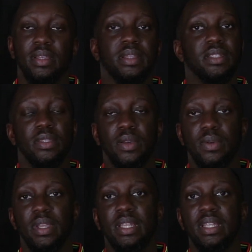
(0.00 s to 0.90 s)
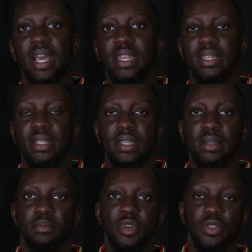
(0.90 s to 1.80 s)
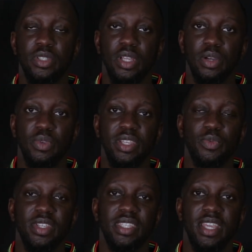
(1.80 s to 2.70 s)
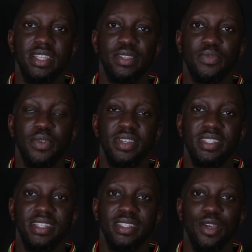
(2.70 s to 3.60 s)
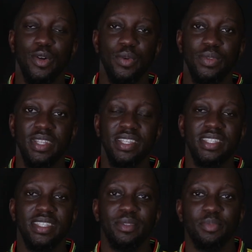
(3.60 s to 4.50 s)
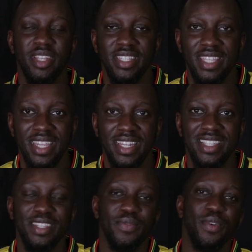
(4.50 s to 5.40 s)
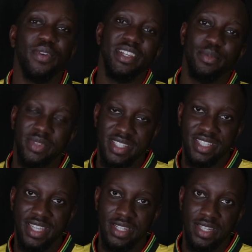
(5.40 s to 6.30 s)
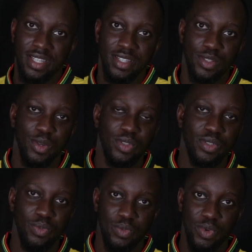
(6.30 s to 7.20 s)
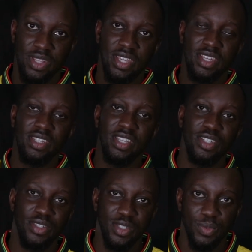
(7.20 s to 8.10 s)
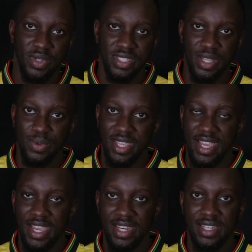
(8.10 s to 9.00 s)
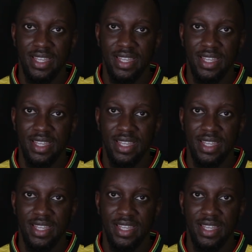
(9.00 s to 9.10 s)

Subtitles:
So in Ghana, we say, for instance, oh, this plantain is the forest plantain. Those were the indigenous ones that we had.